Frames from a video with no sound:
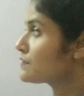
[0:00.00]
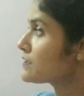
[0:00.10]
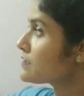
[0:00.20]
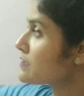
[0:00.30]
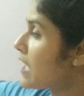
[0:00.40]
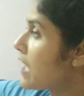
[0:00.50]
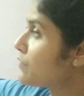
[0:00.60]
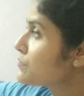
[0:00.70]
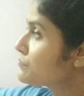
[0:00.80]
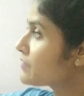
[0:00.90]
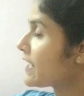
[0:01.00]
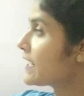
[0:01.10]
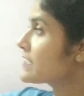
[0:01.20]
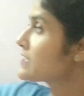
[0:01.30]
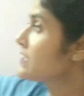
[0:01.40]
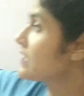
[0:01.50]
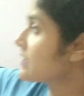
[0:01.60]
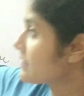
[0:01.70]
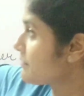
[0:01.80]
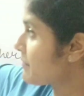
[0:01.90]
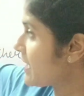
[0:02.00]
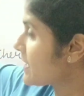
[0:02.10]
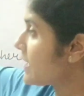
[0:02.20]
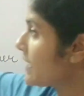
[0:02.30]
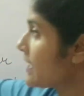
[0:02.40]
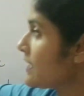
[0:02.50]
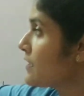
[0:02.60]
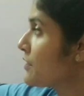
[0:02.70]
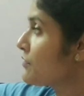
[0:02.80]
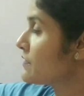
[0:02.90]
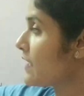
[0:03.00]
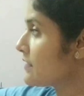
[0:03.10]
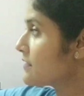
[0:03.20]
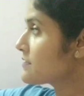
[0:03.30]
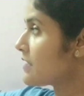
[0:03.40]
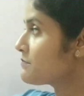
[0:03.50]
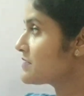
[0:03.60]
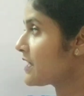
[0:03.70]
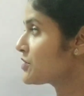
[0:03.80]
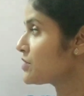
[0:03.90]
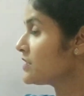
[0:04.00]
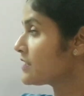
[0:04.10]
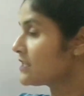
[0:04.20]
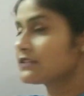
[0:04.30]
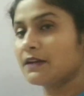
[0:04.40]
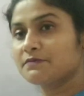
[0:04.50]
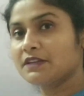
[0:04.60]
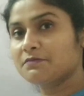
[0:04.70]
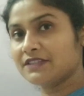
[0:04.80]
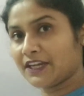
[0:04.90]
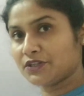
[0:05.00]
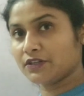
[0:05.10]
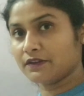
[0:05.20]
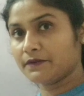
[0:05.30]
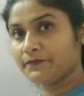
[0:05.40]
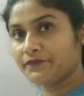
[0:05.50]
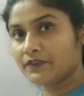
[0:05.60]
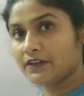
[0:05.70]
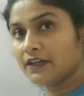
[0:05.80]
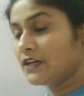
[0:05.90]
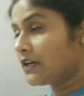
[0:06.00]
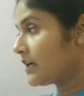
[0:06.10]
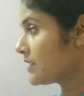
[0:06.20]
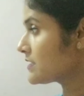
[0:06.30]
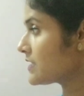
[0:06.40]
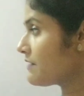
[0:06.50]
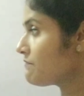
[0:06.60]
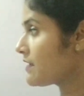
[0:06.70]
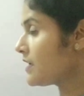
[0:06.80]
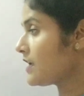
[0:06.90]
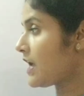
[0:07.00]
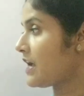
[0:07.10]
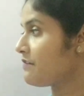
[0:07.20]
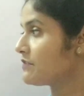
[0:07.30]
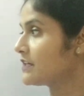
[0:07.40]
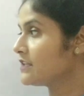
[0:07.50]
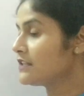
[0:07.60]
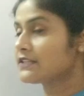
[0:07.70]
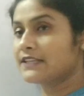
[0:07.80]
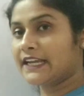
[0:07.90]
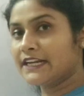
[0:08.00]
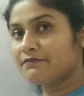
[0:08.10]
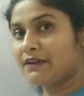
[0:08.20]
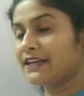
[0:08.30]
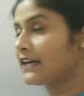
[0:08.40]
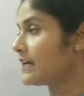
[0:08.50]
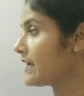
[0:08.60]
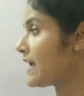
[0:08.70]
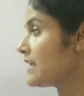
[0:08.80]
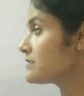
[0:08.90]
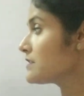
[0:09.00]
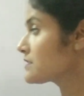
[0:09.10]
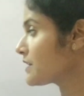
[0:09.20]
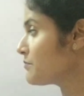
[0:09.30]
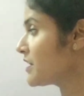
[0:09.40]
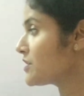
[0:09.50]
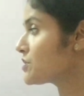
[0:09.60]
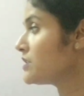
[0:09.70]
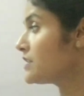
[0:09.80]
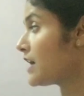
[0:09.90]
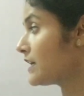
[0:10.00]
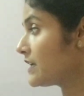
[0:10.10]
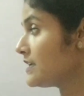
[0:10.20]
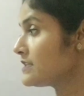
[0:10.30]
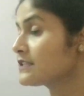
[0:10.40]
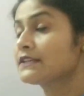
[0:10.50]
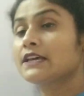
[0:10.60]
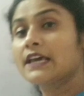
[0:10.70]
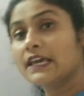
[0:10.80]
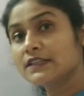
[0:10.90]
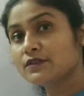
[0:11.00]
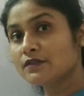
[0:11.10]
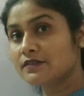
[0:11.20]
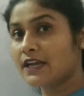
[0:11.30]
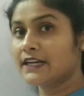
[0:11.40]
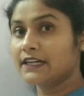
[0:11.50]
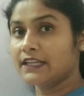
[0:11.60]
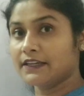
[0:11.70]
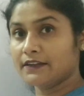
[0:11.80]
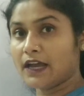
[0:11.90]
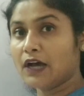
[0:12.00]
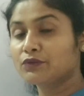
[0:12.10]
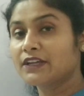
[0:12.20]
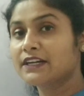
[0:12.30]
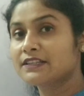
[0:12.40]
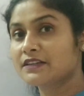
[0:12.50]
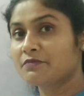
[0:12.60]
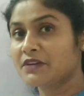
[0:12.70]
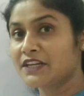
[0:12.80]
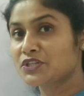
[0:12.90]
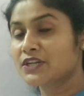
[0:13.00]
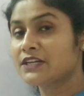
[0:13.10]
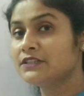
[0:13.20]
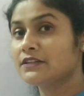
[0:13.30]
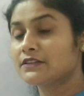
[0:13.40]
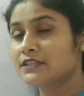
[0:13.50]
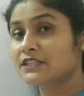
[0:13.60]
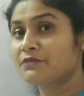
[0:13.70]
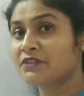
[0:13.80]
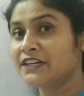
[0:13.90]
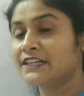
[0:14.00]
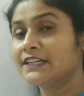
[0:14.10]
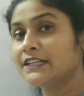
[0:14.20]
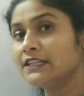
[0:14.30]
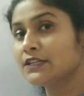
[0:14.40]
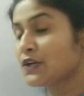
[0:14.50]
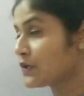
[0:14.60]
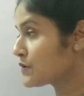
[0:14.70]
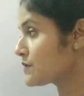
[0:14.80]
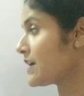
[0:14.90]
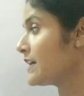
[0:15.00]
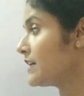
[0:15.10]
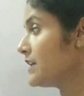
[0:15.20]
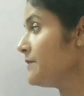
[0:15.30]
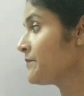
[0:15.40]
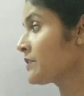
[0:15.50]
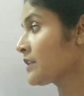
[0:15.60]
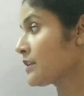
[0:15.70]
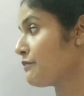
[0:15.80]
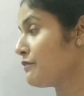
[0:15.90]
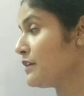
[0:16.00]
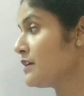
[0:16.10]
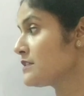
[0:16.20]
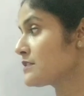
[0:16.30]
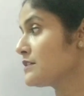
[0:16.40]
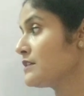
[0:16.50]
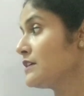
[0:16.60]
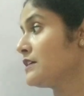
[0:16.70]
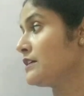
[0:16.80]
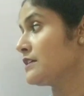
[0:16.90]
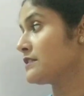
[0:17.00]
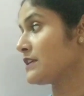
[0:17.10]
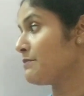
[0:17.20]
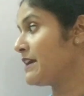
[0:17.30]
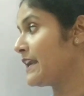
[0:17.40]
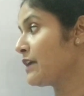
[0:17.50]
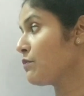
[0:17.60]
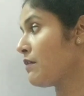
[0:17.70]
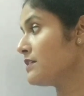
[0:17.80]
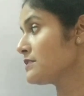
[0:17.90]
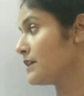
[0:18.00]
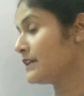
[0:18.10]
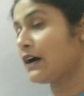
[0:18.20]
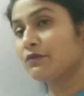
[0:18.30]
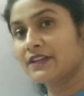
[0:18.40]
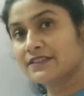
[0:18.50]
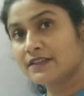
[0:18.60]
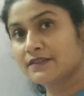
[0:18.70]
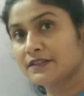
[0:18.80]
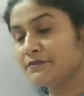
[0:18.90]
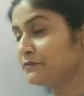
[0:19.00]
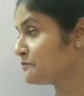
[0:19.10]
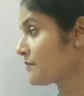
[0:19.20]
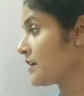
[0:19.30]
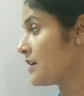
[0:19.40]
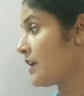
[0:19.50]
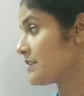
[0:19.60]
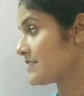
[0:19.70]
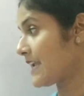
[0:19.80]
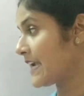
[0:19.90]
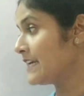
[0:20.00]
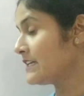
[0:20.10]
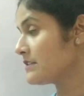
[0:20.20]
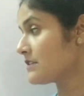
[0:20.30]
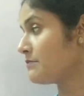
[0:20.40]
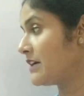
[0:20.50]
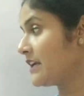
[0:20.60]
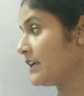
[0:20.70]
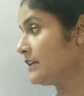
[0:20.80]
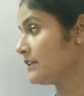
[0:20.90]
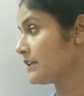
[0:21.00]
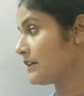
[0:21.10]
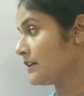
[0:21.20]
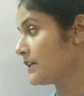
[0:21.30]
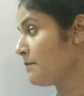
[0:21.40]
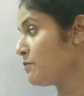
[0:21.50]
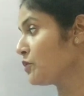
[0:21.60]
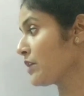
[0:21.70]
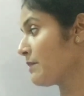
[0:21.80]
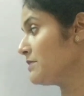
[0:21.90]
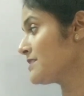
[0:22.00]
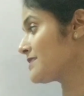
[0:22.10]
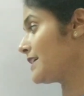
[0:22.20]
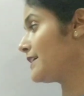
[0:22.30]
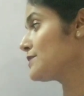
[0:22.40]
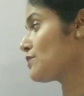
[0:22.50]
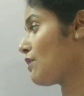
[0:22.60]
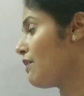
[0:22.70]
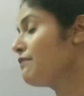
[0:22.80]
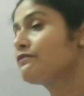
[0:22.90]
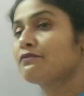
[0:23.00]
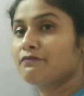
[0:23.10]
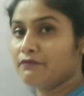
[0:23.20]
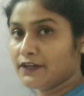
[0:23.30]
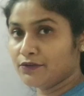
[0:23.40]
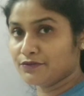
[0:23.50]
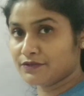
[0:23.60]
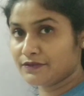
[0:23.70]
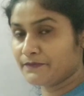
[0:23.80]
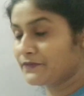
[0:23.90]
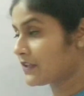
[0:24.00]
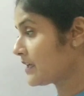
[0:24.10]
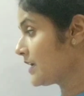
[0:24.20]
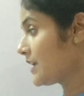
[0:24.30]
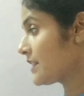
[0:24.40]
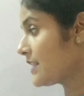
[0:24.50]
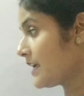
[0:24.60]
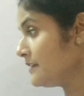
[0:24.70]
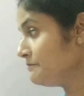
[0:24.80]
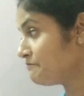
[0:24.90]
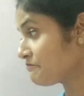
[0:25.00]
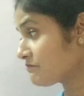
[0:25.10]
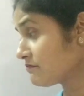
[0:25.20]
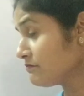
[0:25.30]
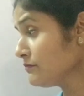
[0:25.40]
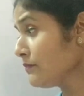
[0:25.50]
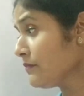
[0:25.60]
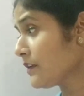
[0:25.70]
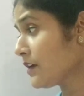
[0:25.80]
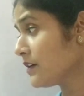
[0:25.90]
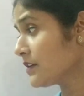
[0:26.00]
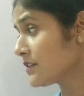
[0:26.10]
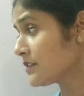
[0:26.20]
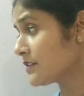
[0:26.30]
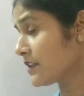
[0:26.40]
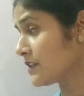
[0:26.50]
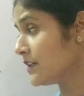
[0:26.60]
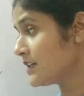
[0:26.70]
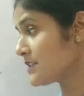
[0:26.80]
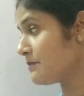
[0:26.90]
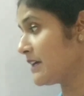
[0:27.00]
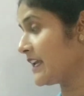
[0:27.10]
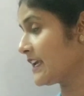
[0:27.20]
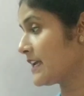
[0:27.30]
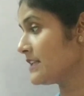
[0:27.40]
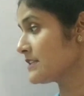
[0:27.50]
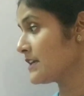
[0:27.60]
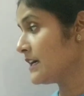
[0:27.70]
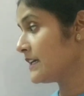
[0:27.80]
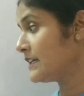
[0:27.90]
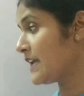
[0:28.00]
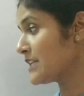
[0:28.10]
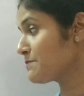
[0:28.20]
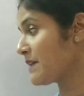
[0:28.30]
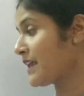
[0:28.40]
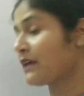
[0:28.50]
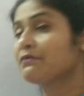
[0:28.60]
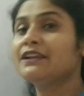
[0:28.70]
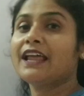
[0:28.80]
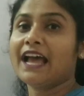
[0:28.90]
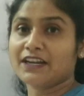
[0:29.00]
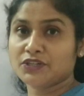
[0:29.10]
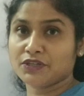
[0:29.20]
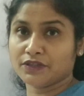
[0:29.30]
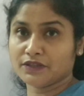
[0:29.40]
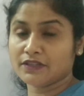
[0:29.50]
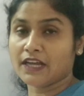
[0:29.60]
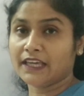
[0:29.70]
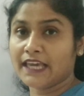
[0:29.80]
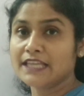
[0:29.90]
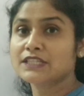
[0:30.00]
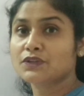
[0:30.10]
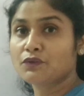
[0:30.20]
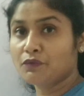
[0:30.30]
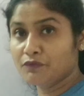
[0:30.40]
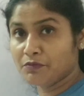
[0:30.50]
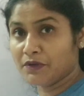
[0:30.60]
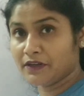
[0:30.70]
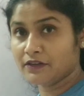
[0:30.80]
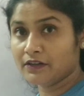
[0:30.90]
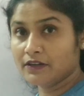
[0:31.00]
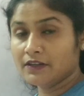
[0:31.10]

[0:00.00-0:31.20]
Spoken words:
this is how you write the main heading, then the subsection, then subsection. In the same way, I have written the second main heading as discrimination, that is in society, how they are discriminated in society. The first subheading was dowry system. Second subheading, deplorable status of widows. Then the third subheading is despicable actions against women.